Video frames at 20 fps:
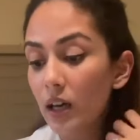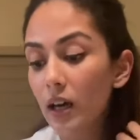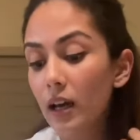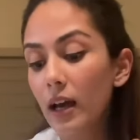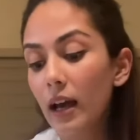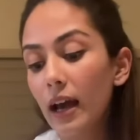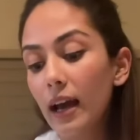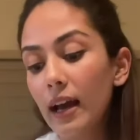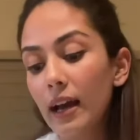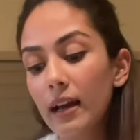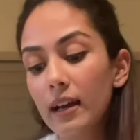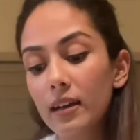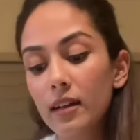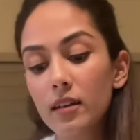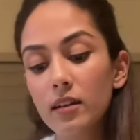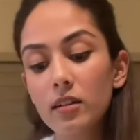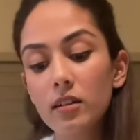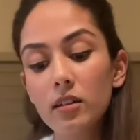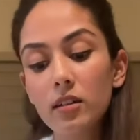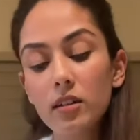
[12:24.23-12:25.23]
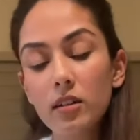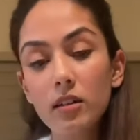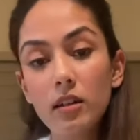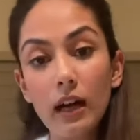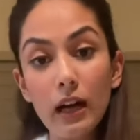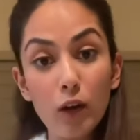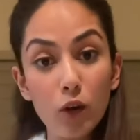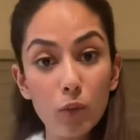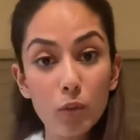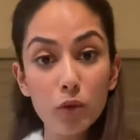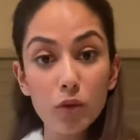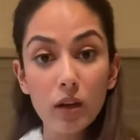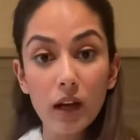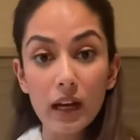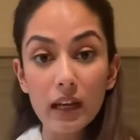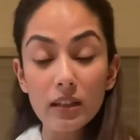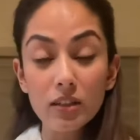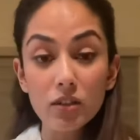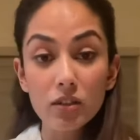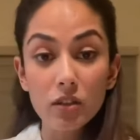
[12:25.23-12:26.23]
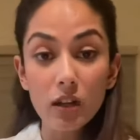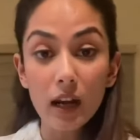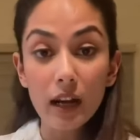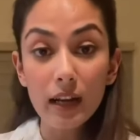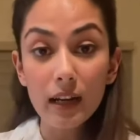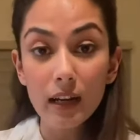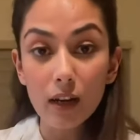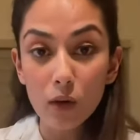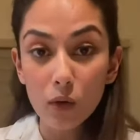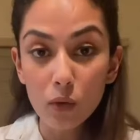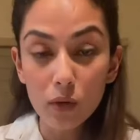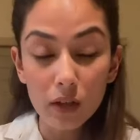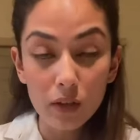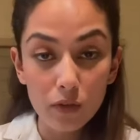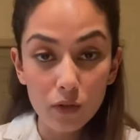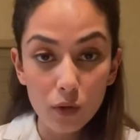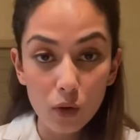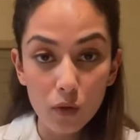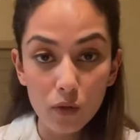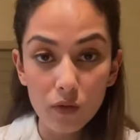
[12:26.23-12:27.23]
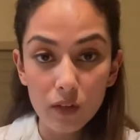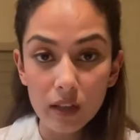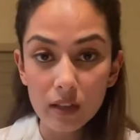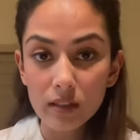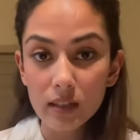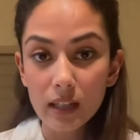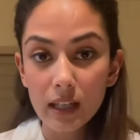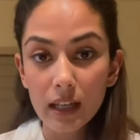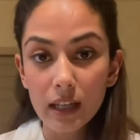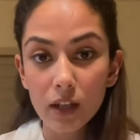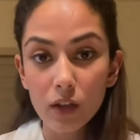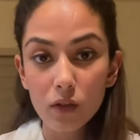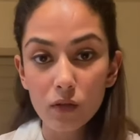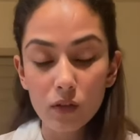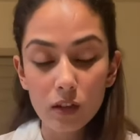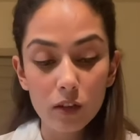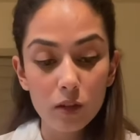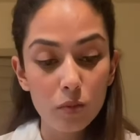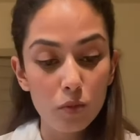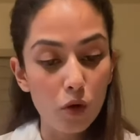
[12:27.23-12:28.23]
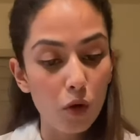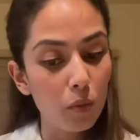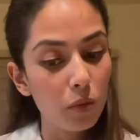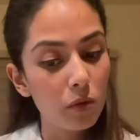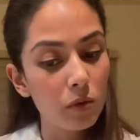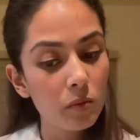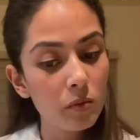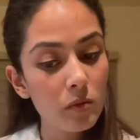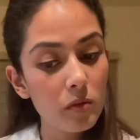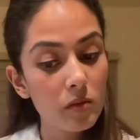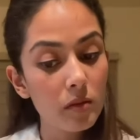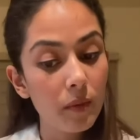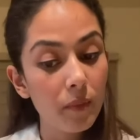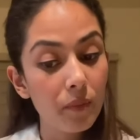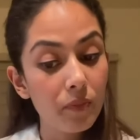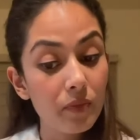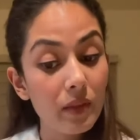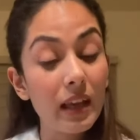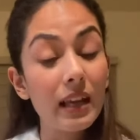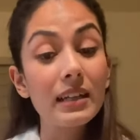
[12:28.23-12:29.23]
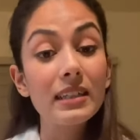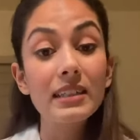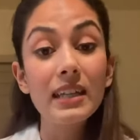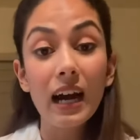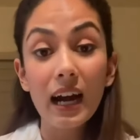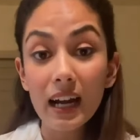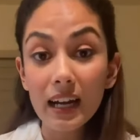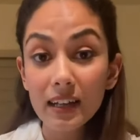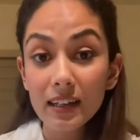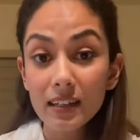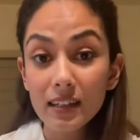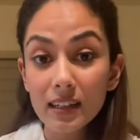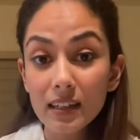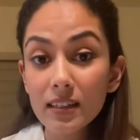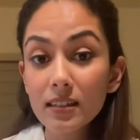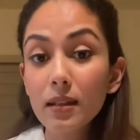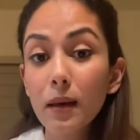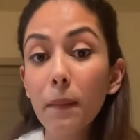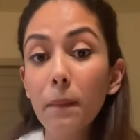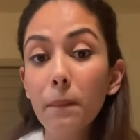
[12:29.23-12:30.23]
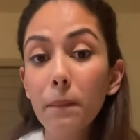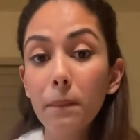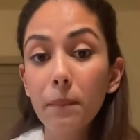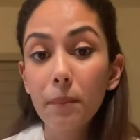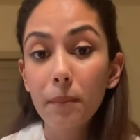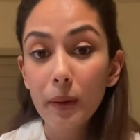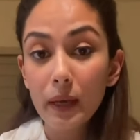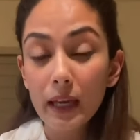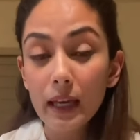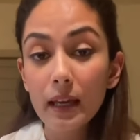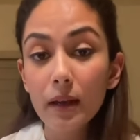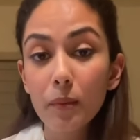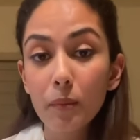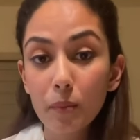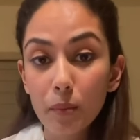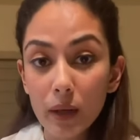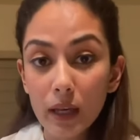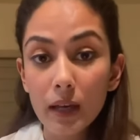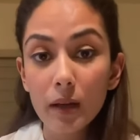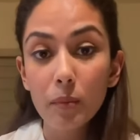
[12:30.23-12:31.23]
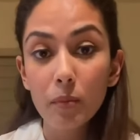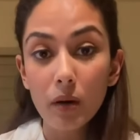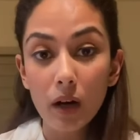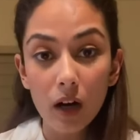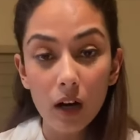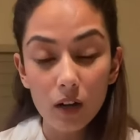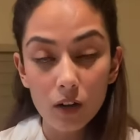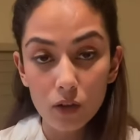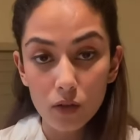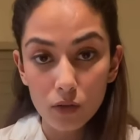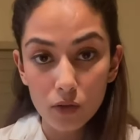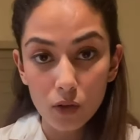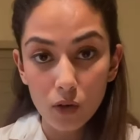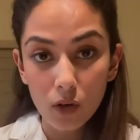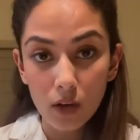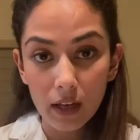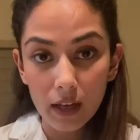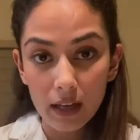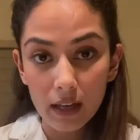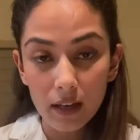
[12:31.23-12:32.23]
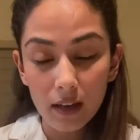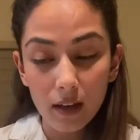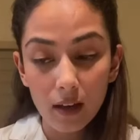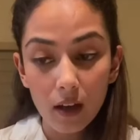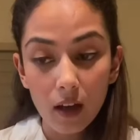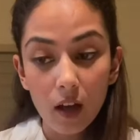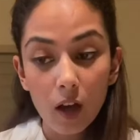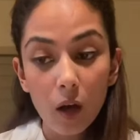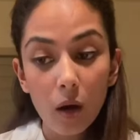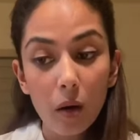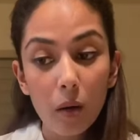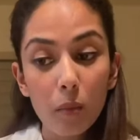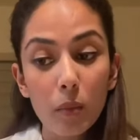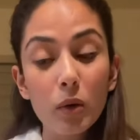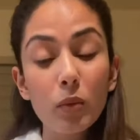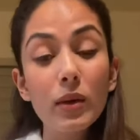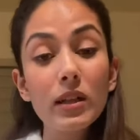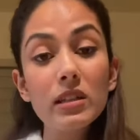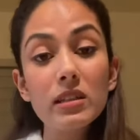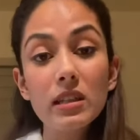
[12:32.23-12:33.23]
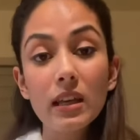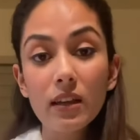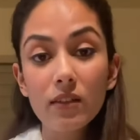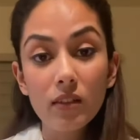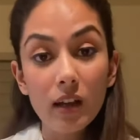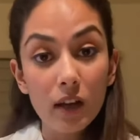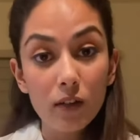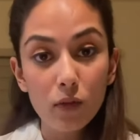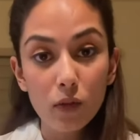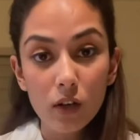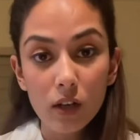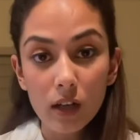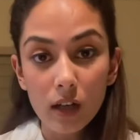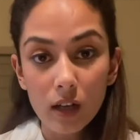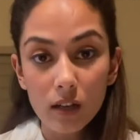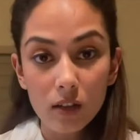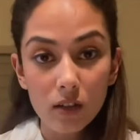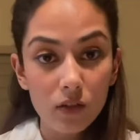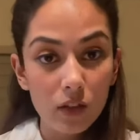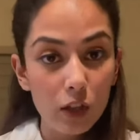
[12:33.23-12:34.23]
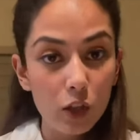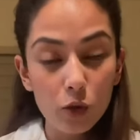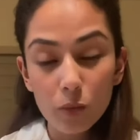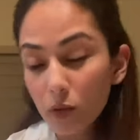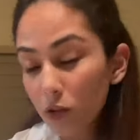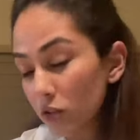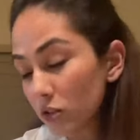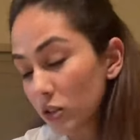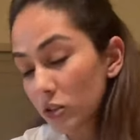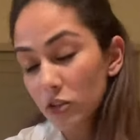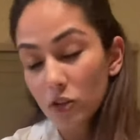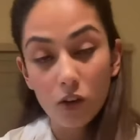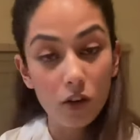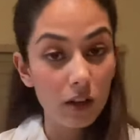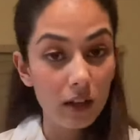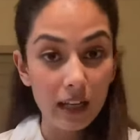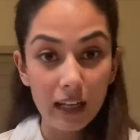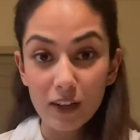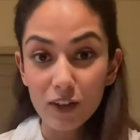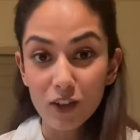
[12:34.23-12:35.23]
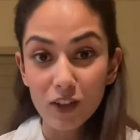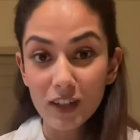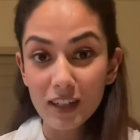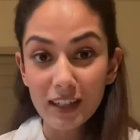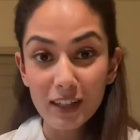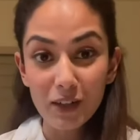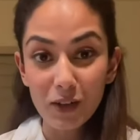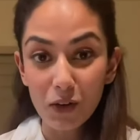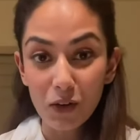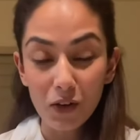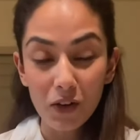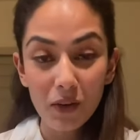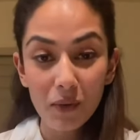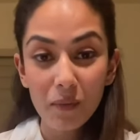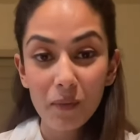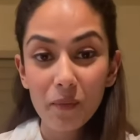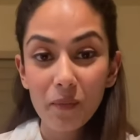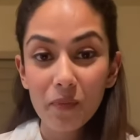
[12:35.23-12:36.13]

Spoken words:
and I hope you guys try it out if you're facing any of these problems. Diet is a big part of your hair, but we'll save that for another video because it's gonna get really long.